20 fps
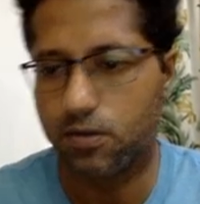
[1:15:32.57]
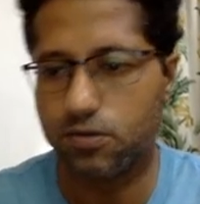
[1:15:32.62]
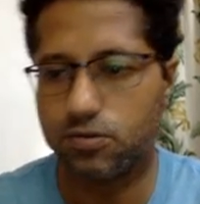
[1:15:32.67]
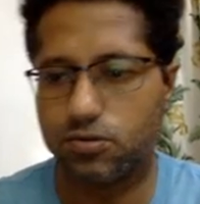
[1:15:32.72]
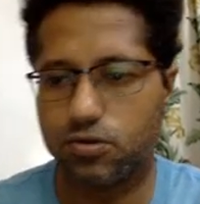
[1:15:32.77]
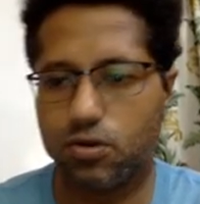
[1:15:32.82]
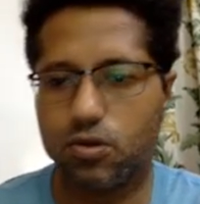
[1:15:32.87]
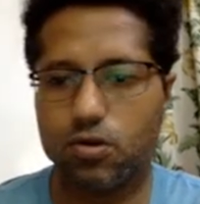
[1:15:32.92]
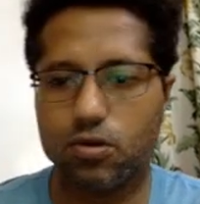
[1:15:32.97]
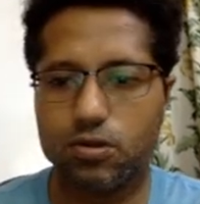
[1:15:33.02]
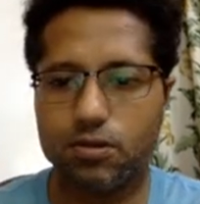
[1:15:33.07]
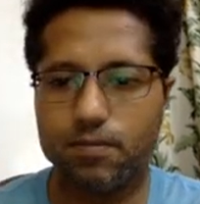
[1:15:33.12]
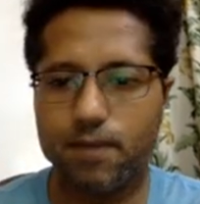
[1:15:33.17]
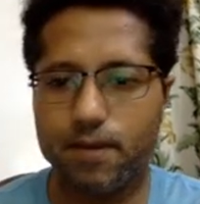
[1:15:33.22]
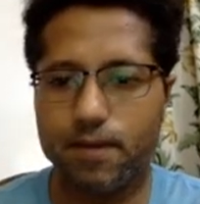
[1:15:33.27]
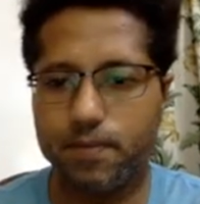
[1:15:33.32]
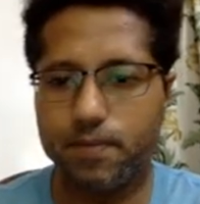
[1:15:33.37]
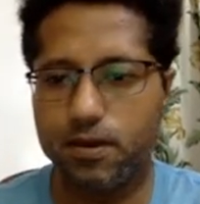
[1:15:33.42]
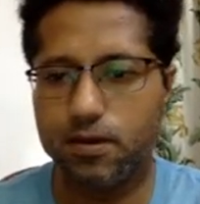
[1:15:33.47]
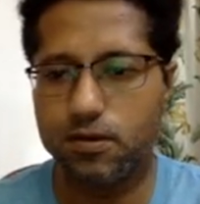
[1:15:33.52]
So you know the
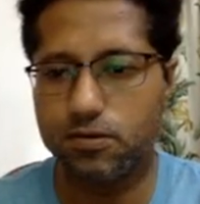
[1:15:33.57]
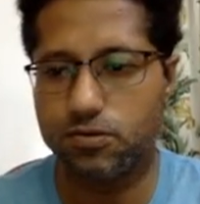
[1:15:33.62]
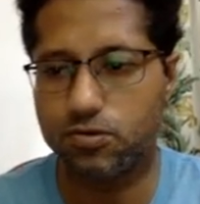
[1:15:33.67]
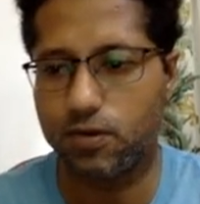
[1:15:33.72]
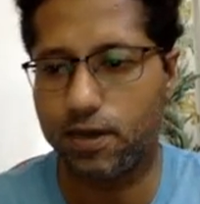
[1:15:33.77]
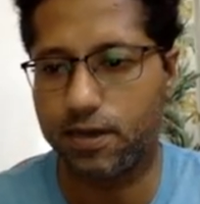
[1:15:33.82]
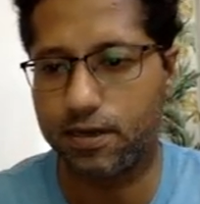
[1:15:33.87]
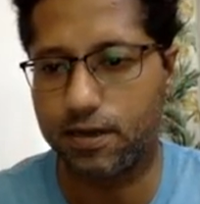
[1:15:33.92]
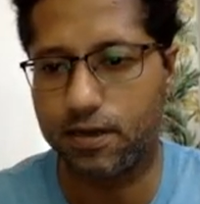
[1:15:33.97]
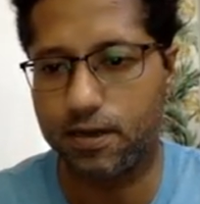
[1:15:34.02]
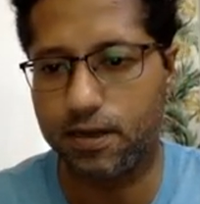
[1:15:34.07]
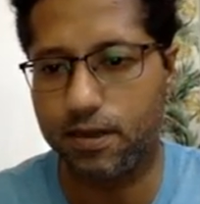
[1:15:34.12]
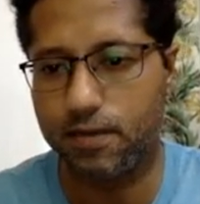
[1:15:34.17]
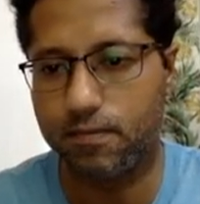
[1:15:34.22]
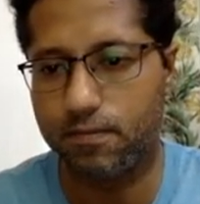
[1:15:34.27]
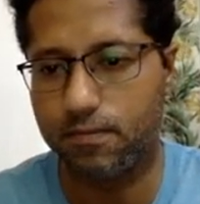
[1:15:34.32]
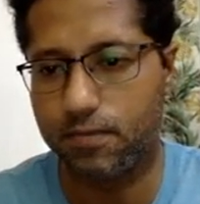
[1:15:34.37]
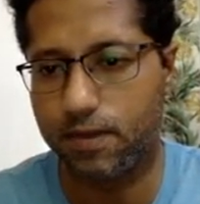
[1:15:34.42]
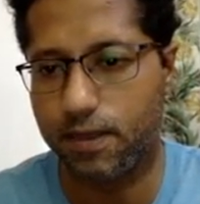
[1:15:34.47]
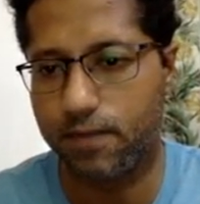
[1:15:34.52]
mapping, so I can
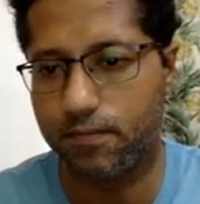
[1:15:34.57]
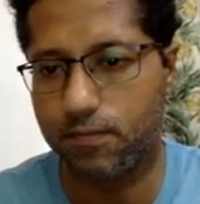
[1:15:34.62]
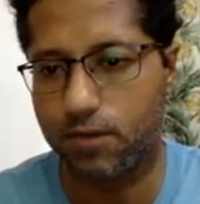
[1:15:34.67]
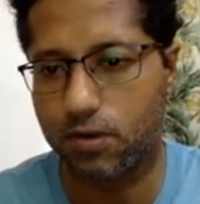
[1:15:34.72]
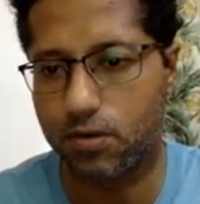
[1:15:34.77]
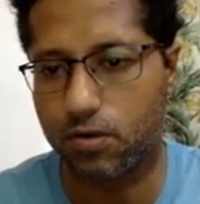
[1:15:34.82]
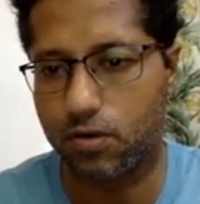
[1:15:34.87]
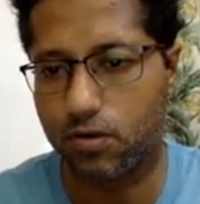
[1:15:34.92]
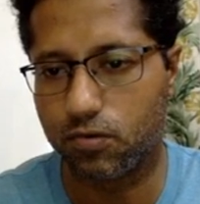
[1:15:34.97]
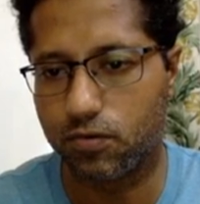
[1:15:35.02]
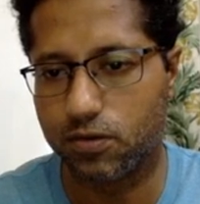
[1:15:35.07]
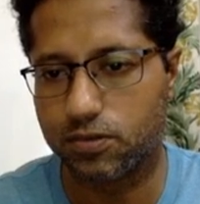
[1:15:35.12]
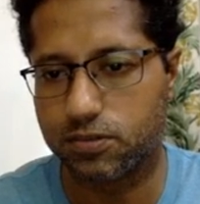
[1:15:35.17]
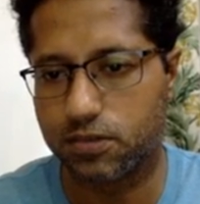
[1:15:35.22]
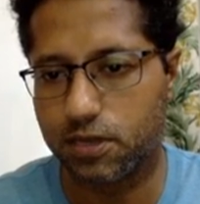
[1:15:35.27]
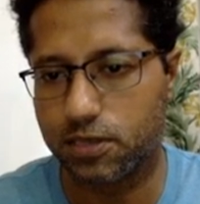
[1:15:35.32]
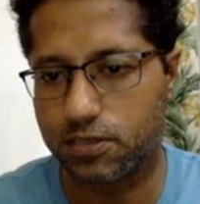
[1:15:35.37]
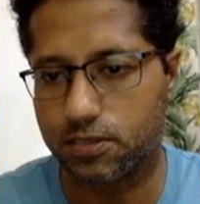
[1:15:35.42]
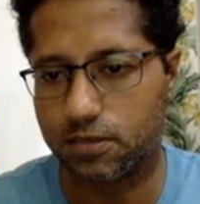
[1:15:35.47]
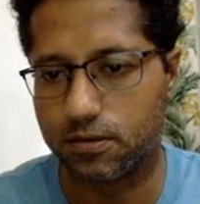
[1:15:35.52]
name the congruence
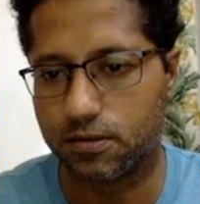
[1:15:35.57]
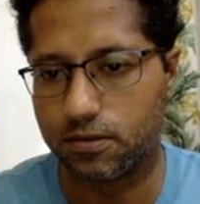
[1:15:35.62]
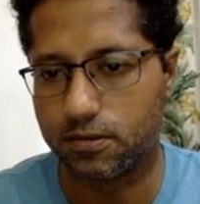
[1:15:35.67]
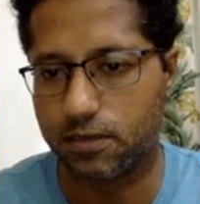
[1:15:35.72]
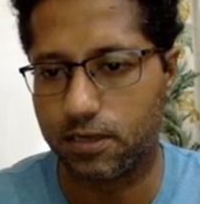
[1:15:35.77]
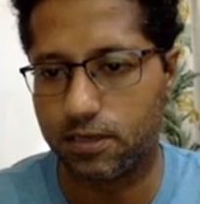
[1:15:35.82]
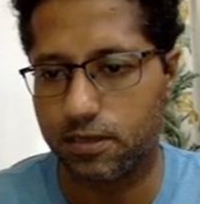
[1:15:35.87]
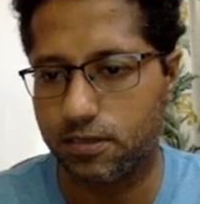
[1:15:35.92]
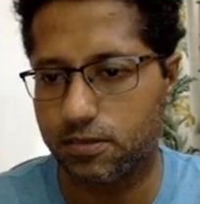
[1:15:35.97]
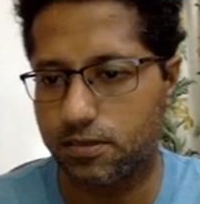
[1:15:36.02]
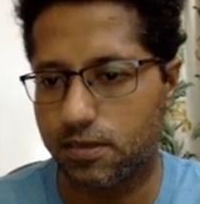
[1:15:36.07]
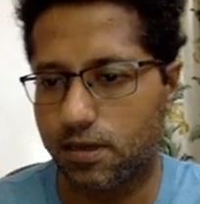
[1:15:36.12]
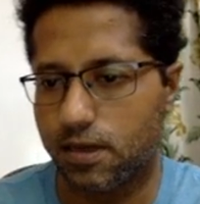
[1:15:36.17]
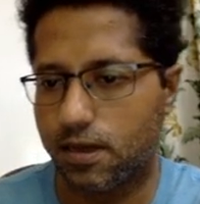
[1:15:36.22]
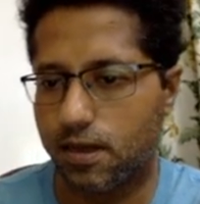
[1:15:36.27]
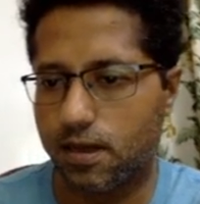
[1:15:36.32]
relation, that is